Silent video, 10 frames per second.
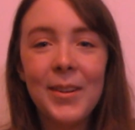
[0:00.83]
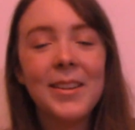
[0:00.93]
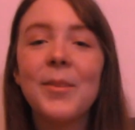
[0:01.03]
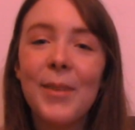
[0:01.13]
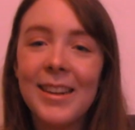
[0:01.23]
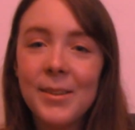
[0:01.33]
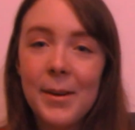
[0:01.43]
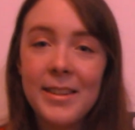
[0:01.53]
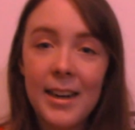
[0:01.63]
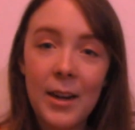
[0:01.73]
welcome back to
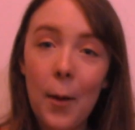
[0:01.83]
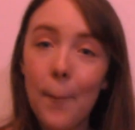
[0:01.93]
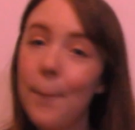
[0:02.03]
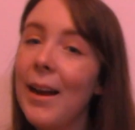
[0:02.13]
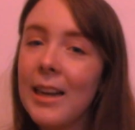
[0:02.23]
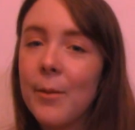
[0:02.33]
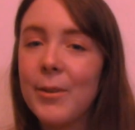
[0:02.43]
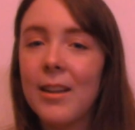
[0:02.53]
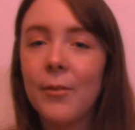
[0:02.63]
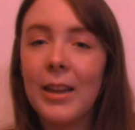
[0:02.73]
my channel. My name
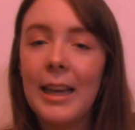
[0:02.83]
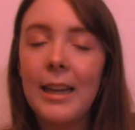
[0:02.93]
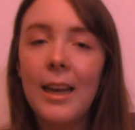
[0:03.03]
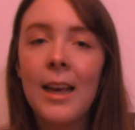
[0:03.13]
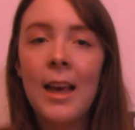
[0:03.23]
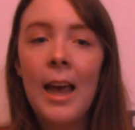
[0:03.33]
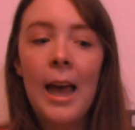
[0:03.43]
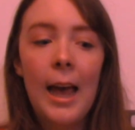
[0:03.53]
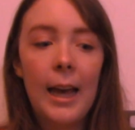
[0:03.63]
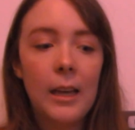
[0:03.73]
is Evalyn,
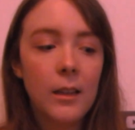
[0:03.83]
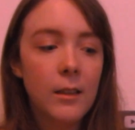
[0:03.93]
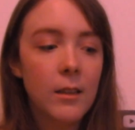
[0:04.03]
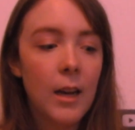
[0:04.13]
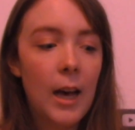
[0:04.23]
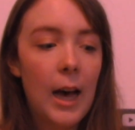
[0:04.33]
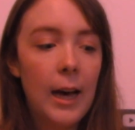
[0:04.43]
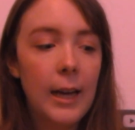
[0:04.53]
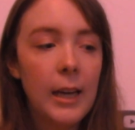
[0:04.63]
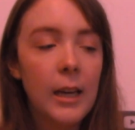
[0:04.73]
and
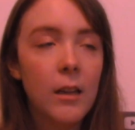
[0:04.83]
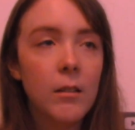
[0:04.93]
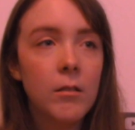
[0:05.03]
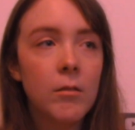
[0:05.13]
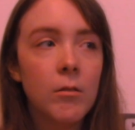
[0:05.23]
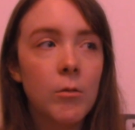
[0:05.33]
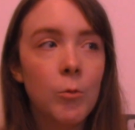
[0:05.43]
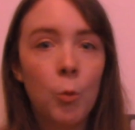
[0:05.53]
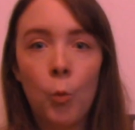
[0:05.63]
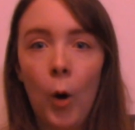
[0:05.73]
I
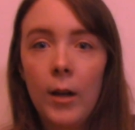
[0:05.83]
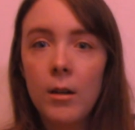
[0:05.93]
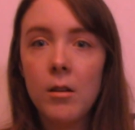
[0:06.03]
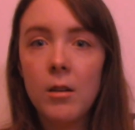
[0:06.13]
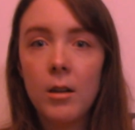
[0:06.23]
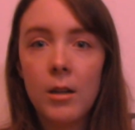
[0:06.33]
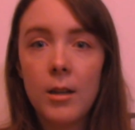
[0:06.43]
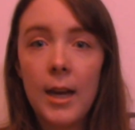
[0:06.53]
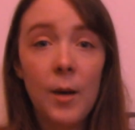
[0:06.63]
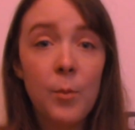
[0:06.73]
won
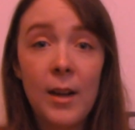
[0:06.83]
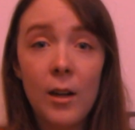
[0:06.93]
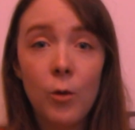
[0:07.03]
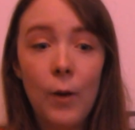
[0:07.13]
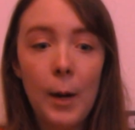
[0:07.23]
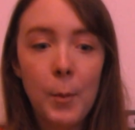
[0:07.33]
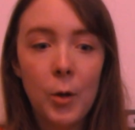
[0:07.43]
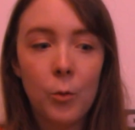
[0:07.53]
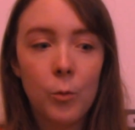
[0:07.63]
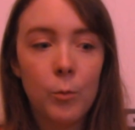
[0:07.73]
Camp NaNoWriMo.